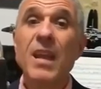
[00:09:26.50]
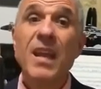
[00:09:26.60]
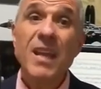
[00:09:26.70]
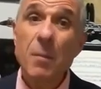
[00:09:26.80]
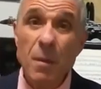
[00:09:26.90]

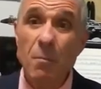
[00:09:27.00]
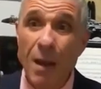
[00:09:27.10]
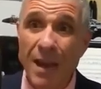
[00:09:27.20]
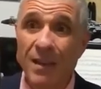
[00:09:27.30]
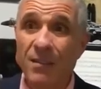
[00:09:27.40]
Keep in
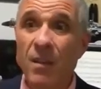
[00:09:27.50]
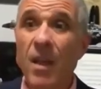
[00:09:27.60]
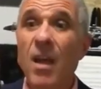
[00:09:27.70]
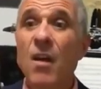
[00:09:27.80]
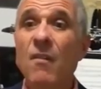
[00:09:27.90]
mind
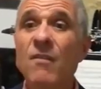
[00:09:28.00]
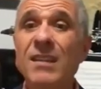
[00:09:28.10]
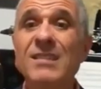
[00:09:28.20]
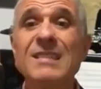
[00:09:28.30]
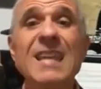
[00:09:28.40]

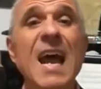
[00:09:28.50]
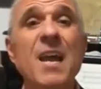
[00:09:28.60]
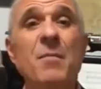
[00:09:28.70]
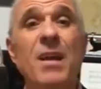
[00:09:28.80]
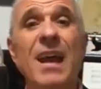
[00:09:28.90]
that
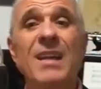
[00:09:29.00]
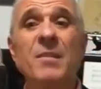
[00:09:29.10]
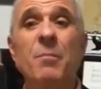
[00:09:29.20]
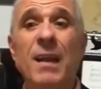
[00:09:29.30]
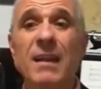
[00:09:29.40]
time and
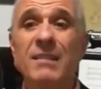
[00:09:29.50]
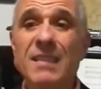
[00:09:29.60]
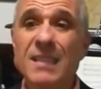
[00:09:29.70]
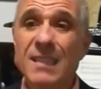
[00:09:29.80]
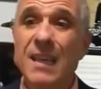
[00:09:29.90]

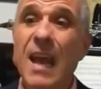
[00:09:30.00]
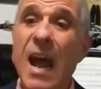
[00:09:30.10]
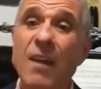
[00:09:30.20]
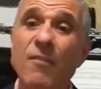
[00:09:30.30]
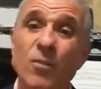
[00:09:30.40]
practice are
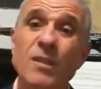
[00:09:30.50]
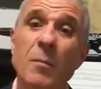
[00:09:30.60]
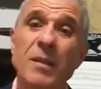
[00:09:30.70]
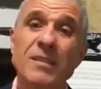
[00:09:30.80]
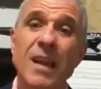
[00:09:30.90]

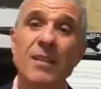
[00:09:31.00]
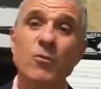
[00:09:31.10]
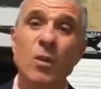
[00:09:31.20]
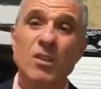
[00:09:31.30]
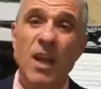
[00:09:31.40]
fundamental to
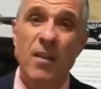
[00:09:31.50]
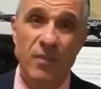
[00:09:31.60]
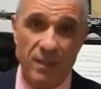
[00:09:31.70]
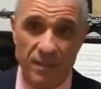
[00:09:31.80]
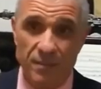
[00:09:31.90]
achieve
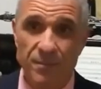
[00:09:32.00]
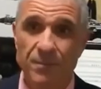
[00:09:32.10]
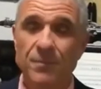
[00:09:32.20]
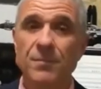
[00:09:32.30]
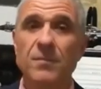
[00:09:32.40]
it.
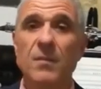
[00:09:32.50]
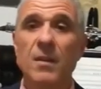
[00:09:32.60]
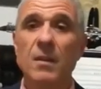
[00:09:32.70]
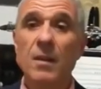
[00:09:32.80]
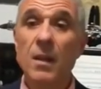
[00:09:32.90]

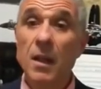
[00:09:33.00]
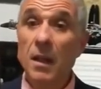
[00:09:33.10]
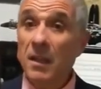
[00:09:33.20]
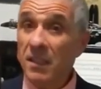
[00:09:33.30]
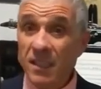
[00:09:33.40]

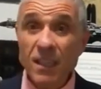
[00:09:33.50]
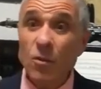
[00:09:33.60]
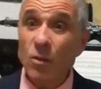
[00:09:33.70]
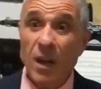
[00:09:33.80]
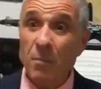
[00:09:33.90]

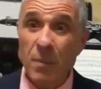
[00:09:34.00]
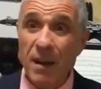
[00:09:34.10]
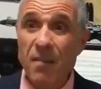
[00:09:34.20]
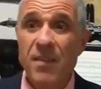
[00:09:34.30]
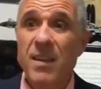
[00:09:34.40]
Circular
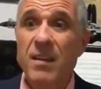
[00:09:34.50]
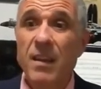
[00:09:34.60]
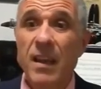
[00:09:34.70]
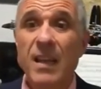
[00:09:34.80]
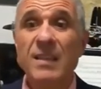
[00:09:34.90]
breathing
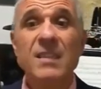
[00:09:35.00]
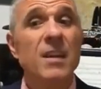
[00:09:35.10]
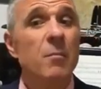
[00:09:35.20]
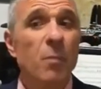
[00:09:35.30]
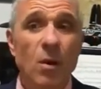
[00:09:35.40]
is an
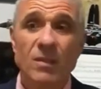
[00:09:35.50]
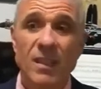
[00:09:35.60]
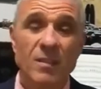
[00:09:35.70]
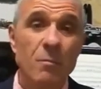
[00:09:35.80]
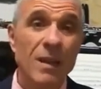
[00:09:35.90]

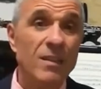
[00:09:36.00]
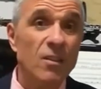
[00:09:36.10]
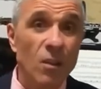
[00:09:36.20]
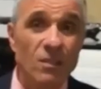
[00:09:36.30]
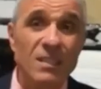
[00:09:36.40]
important but
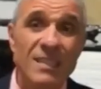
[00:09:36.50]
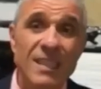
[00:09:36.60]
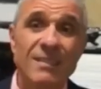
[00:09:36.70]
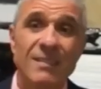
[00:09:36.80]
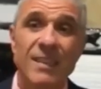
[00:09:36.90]
not
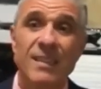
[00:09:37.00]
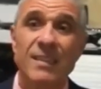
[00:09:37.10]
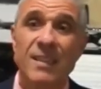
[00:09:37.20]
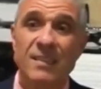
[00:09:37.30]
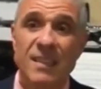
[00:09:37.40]
strictly
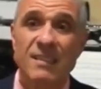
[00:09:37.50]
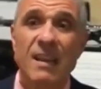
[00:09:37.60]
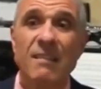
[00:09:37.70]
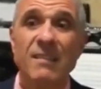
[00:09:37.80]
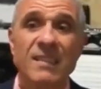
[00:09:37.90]

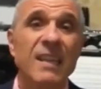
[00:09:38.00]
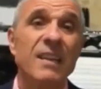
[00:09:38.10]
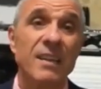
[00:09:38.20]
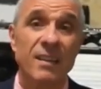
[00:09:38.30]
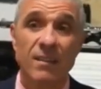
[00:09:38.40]
necessary
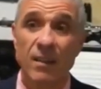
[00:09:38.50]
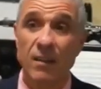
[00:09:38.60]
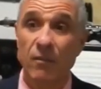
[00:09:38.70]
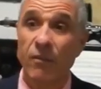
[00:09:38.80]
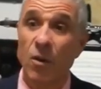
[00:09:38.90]
technique
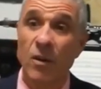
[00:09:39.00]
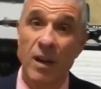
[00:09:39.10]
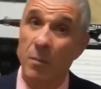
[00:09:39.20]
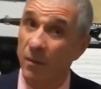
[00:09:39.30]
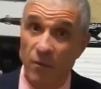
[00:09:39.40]
for a
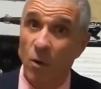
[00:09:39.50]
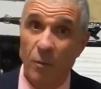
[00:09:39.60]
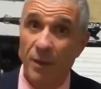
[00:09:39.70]
performer.